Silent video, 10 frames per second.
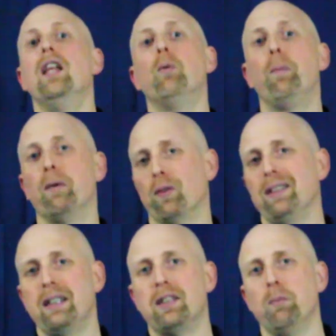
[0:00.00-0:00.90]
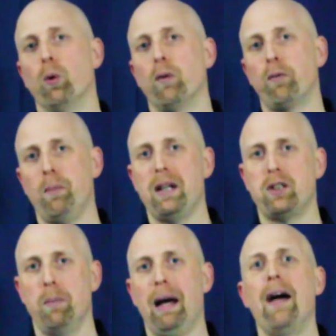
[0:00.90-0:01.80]
We'll be releasing more
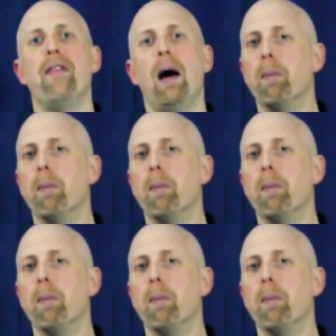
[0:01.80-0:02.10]
information about that,